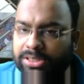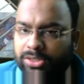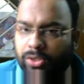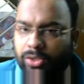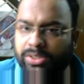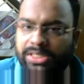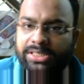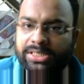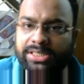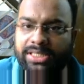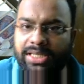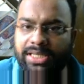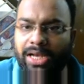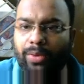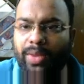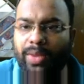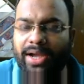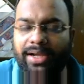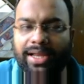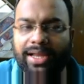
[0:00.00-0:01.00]
so this signal
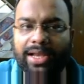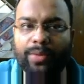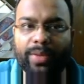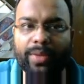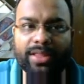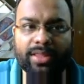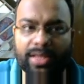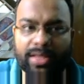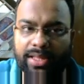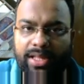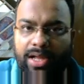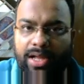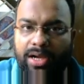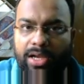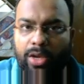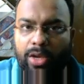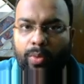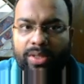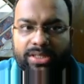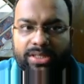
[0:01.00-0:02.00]
we are dealing with is a
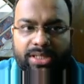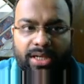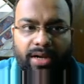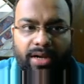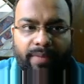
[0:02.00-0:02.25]
continuous signal,